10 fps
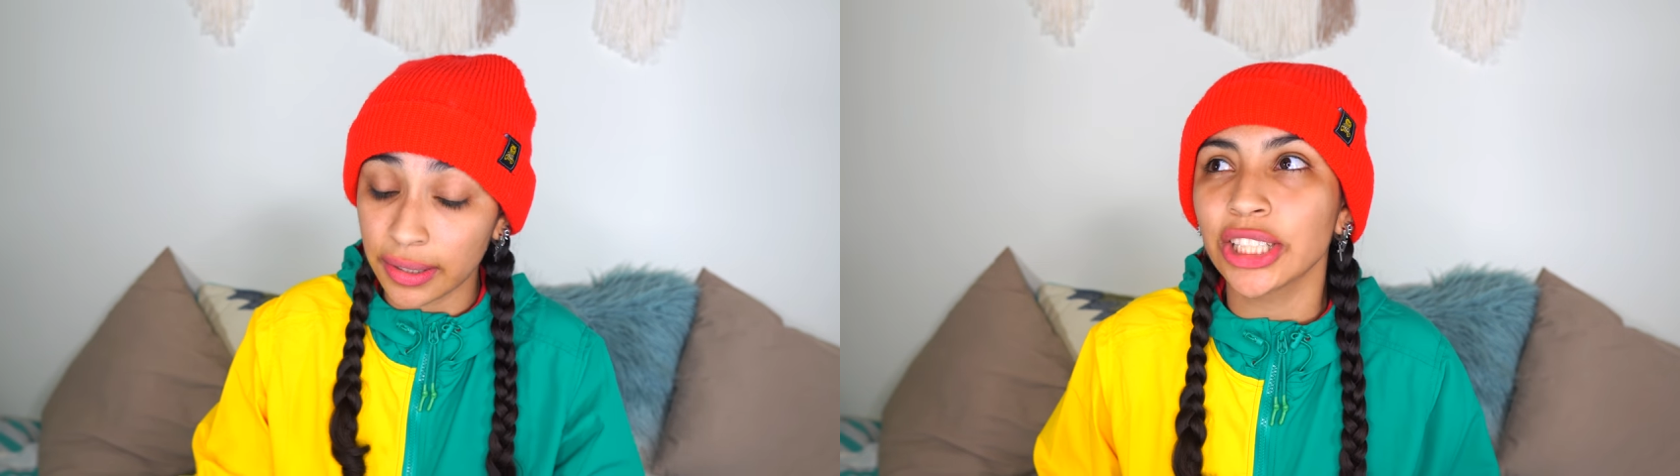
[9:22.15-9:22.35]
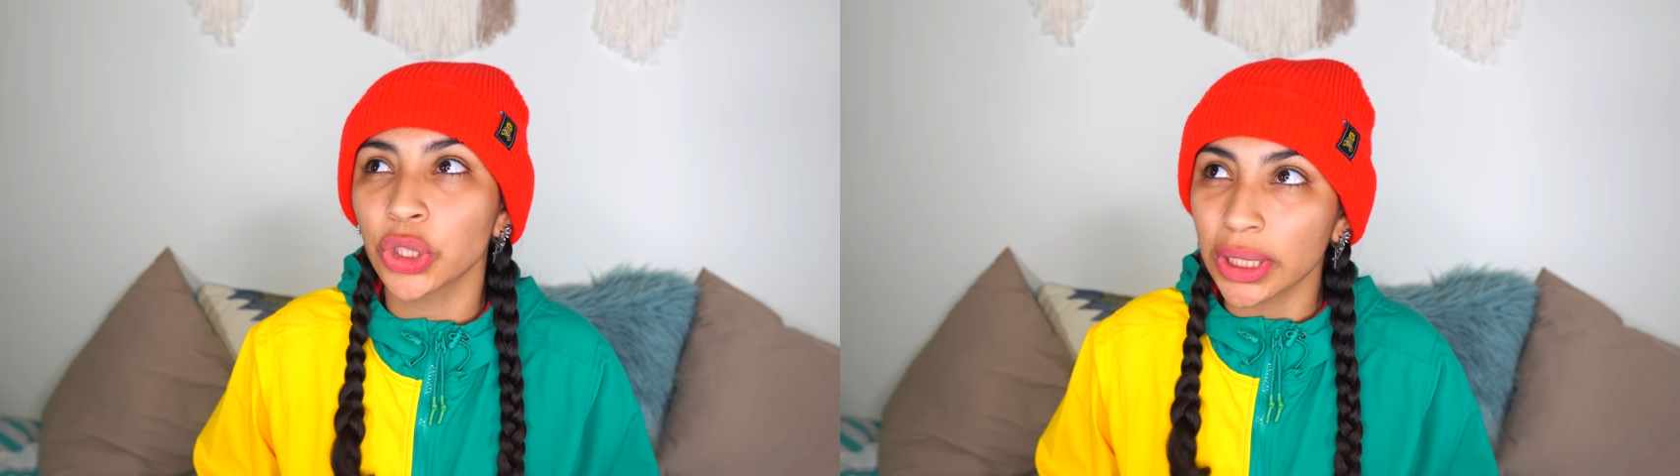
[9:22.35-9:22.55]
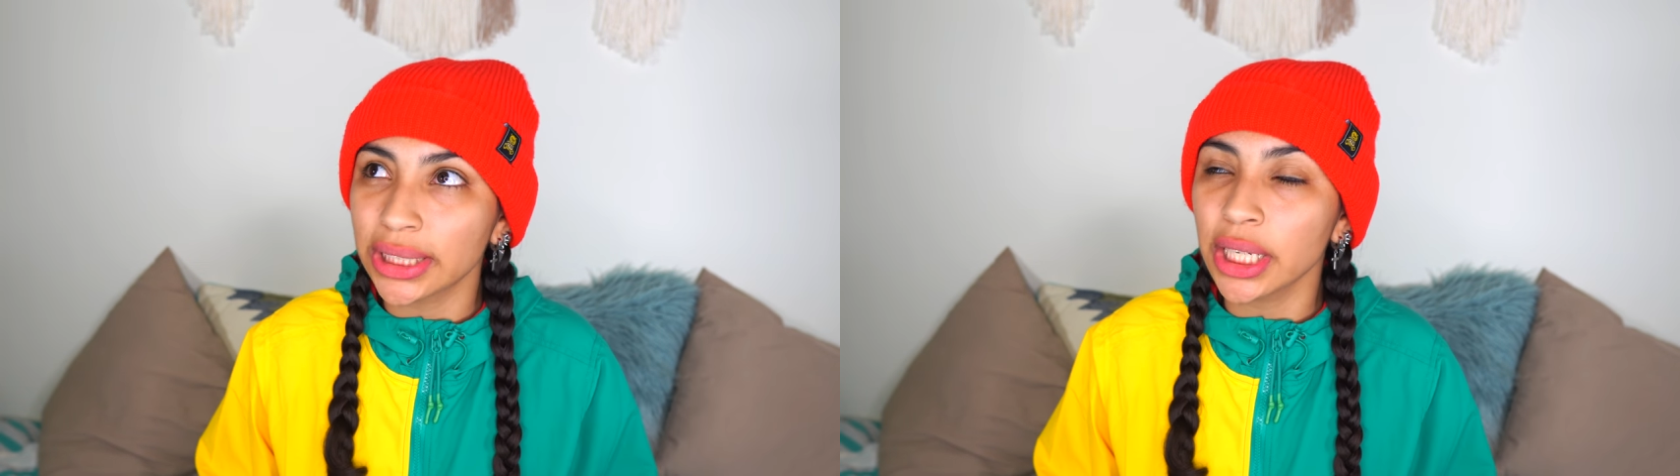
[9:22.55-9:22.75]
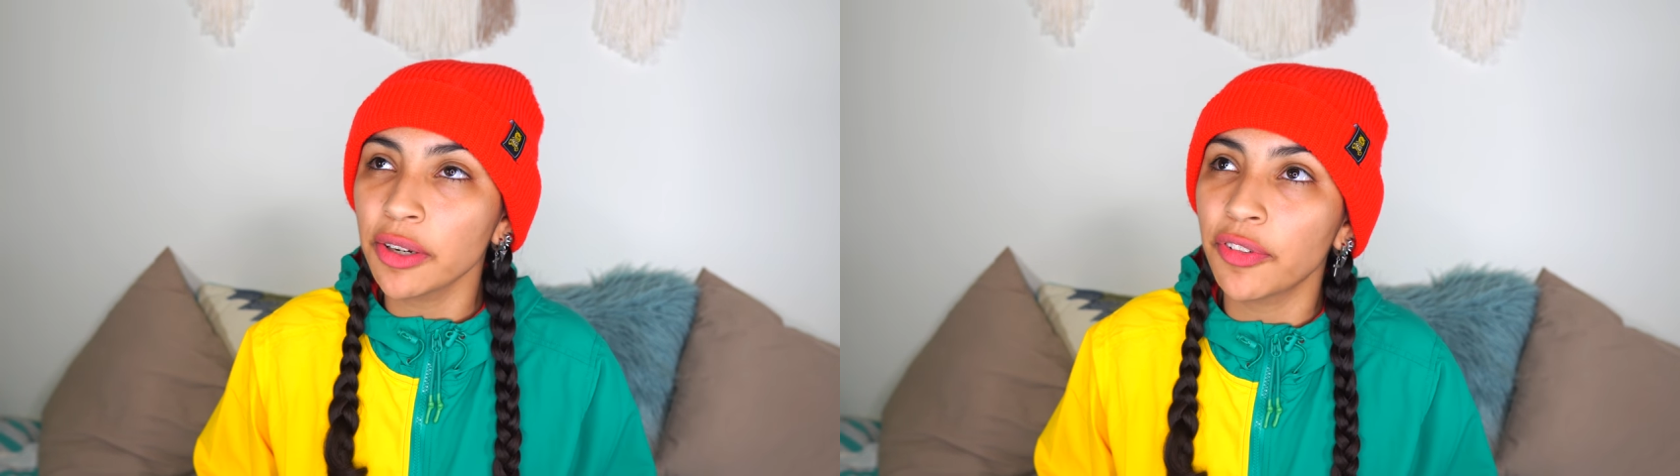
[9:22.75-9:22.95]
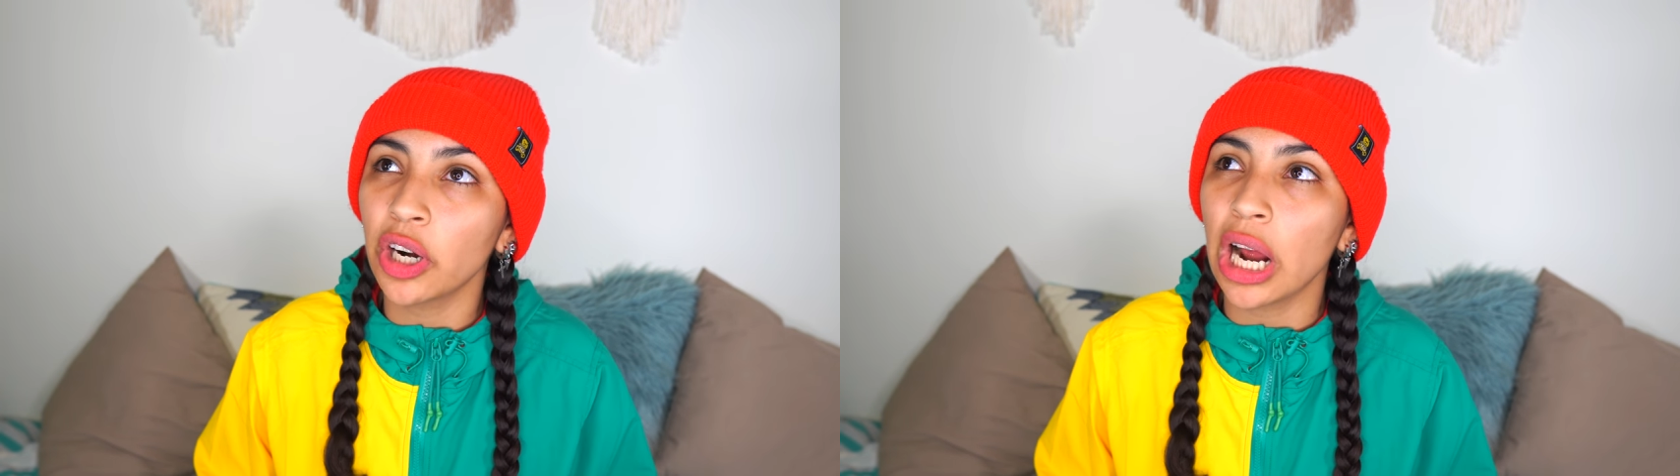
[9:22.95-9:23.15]
So I
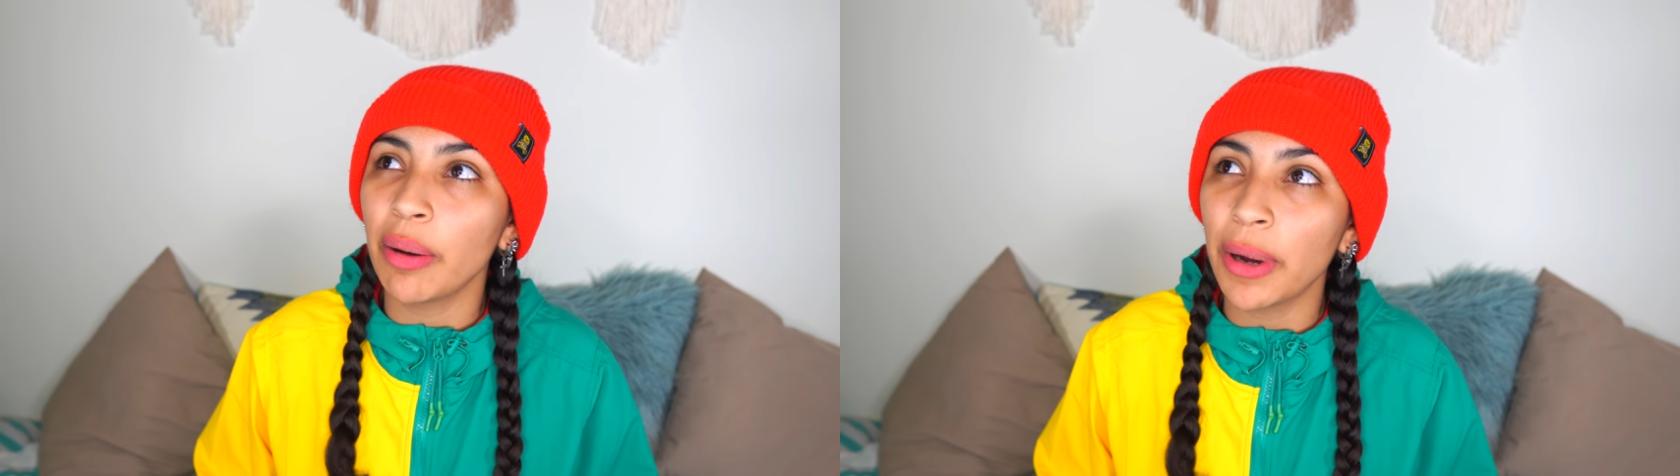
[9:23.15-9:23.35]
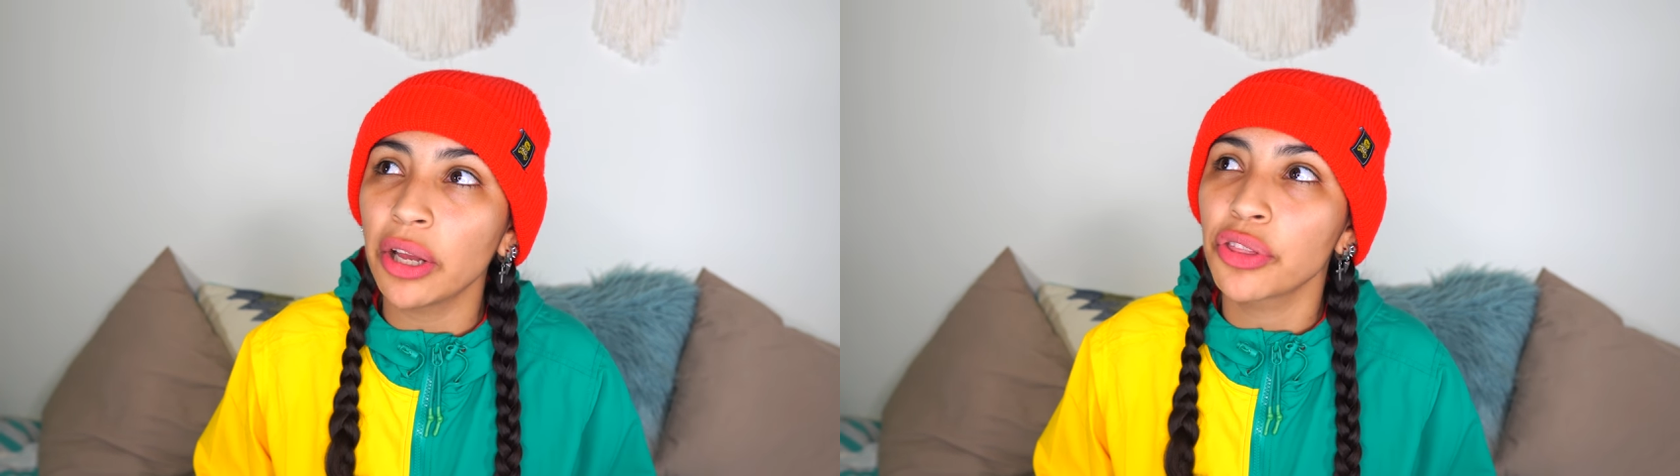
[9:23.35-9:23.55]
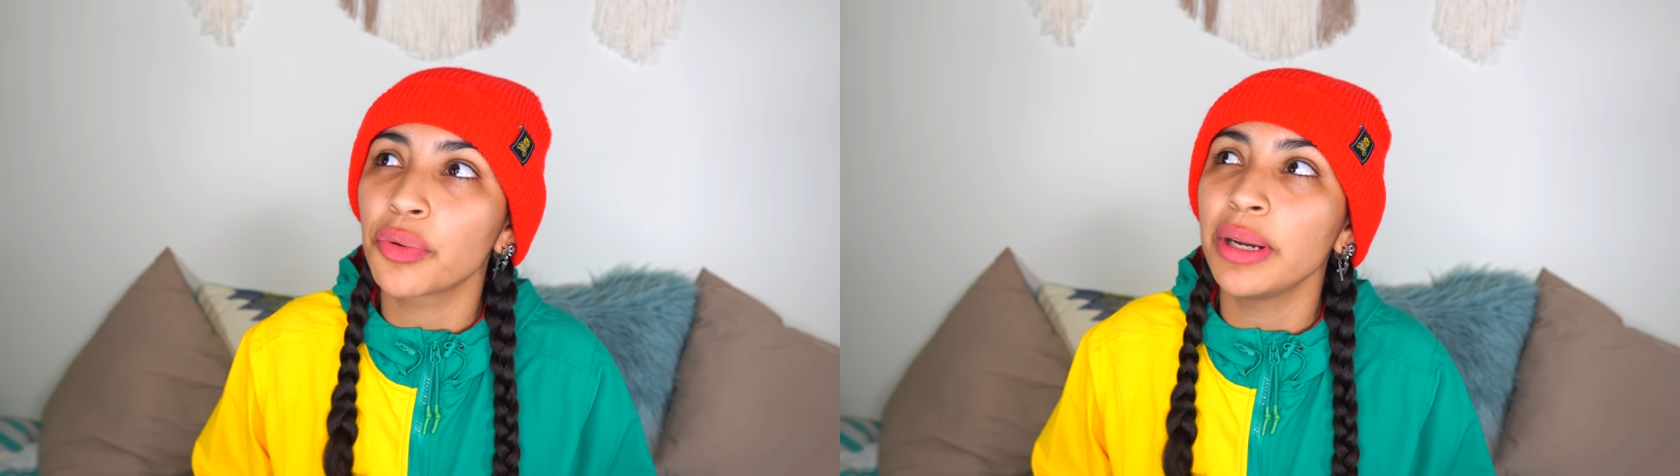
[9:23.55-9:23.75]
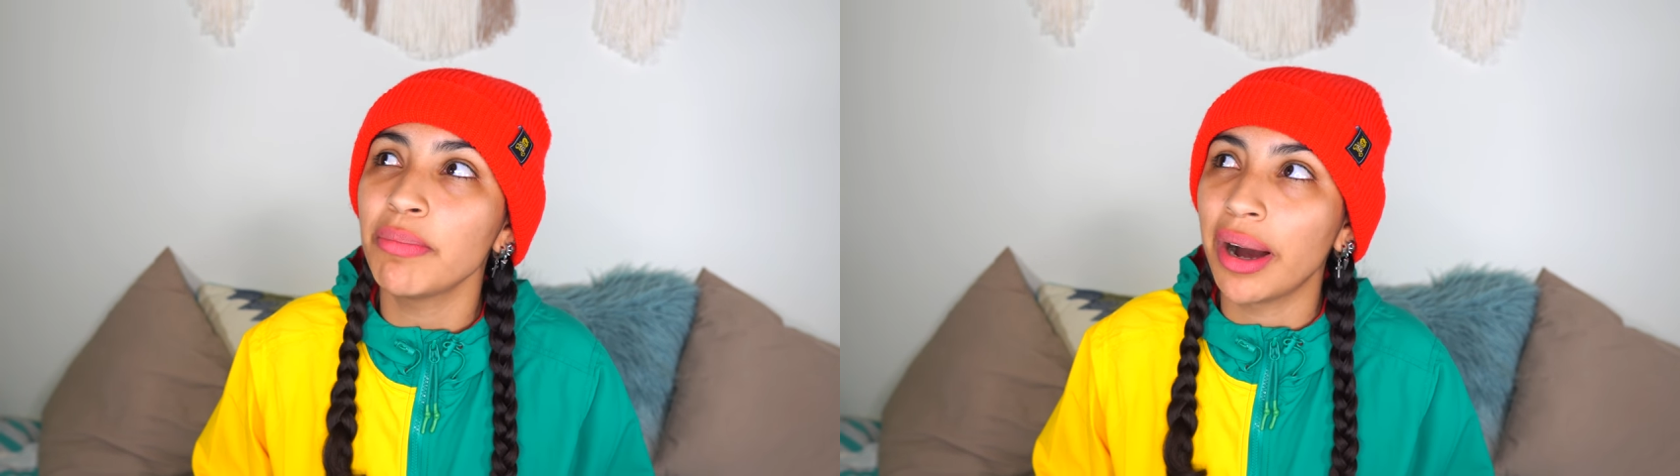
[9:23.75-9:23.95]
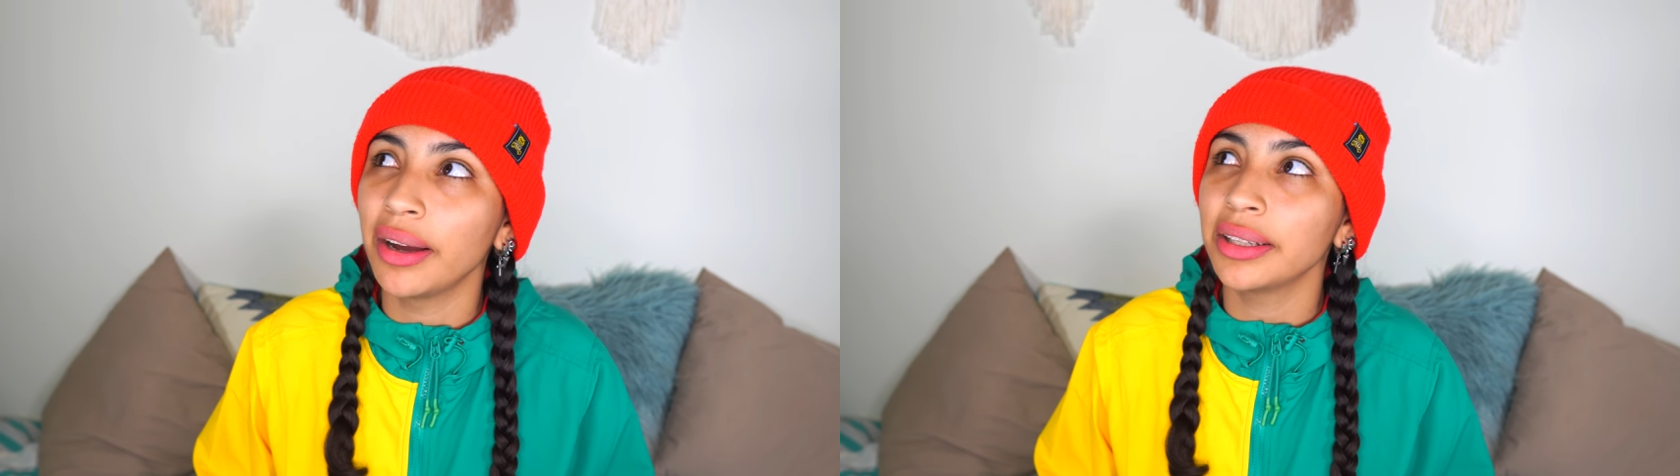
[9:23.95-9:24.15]
studied for about three
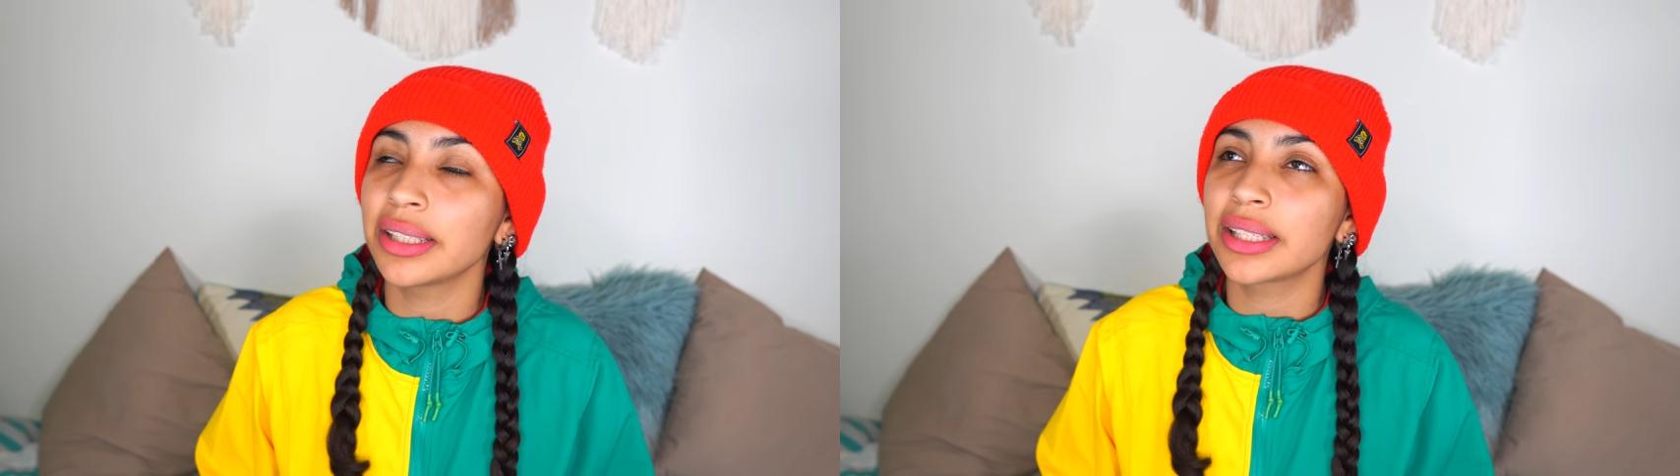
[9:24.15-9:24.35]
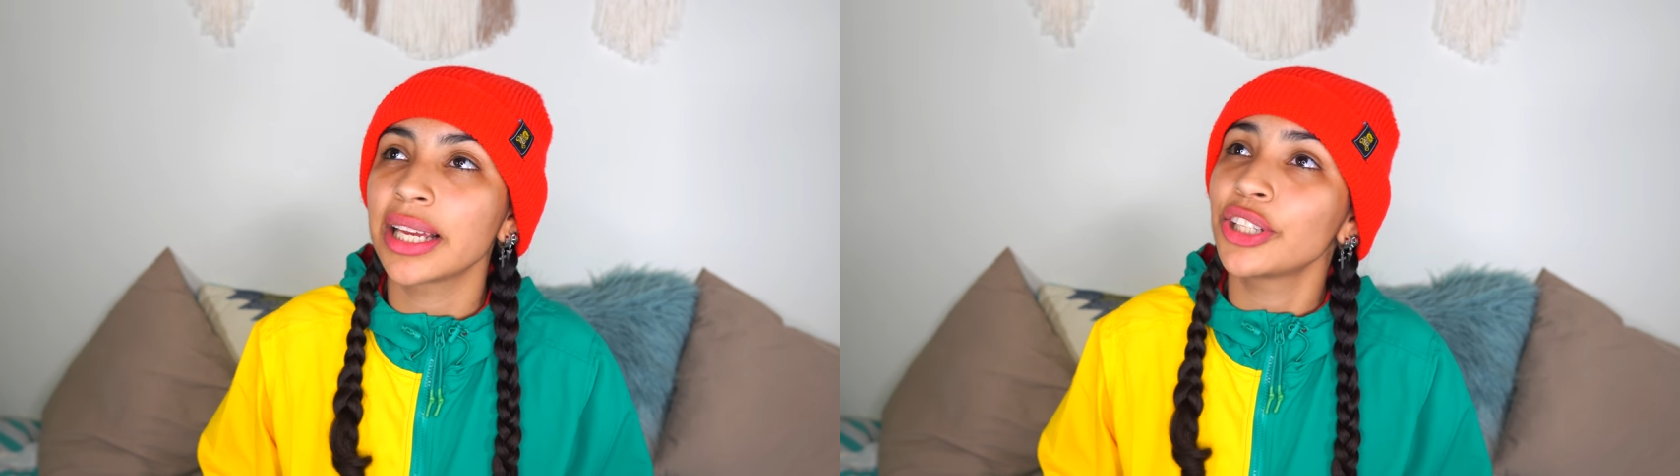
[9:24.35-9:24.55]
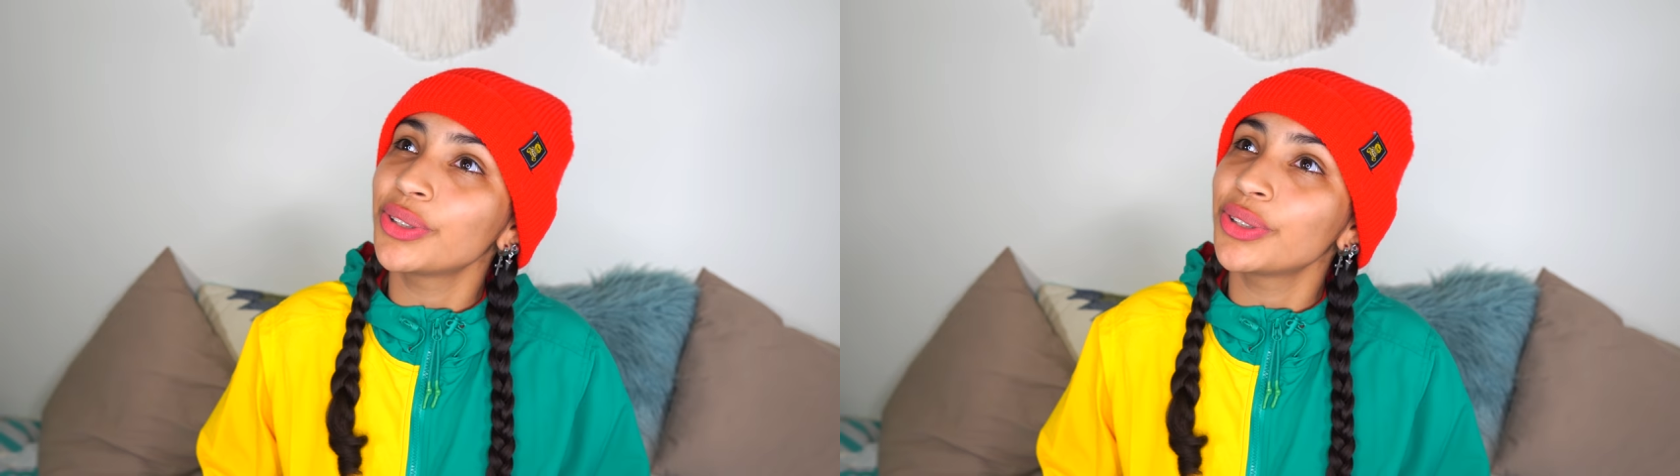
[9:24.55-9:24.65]
months,